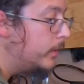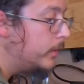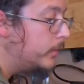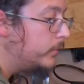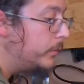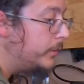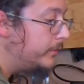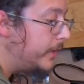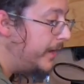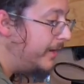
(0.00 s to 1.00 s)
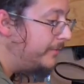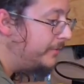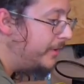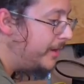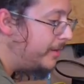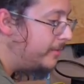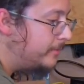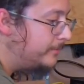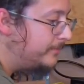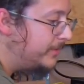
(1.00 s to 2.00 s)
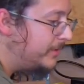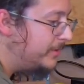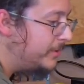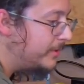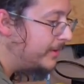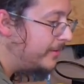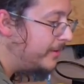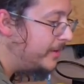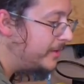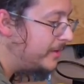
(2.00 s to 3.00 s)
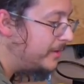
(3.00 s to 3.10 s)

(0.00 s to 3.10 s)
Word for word: So whenever I have a layout, you know that I like.